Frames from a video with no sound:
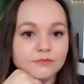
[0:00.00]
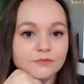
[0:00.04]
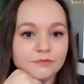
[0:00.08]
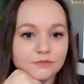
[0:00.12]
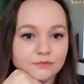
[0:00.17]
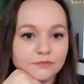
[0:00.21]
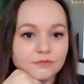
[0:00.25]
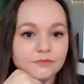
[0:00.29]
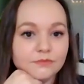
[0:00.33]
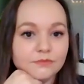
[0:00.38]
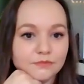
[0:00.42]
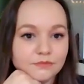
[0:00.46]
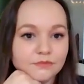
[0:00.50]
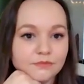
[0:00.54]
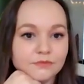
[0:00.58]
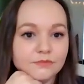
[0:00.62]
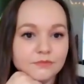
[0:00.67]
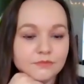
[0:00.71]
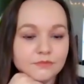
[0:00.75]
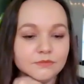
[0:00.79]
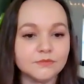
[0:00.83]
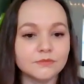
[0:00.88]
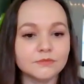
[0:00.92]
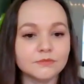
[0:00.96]

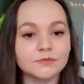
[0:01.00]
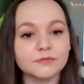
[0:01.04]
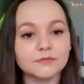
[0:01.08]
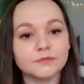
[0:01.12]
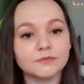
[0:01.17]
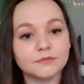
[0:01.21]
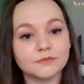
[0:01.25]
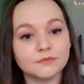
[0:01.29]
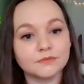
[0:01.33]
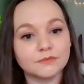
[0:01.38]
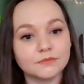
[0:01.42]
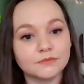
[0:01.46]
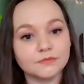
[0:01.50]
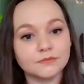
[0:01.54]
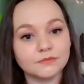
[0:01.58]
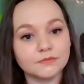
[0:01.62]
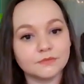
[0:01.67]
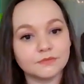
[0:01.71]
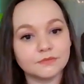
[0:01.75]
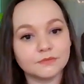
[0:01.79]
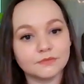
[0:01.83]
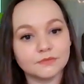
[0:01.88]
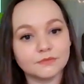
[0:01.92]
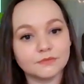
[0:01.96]

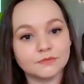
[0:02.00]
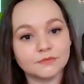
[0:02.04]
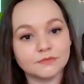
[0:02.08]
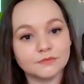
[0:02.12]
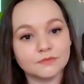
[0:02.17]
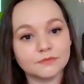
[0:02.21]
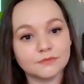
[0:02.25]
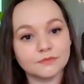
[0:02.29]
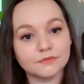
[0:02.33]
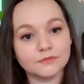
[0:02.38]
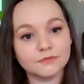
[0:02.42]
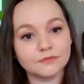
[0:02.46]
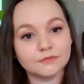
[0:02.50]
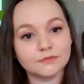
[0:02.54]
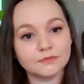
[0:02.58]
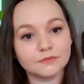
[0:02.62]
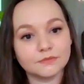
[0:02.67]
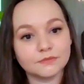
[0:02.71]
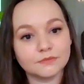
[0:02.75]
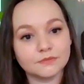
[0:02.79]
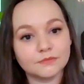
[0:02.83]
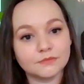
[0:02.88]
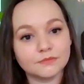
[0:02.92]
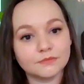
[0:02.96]

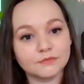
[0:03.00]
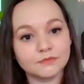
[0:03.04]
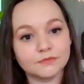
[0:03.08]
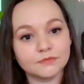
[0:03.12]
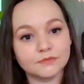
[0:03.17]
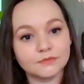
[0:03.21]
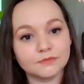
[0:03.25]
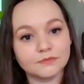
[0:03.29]
(not speaking)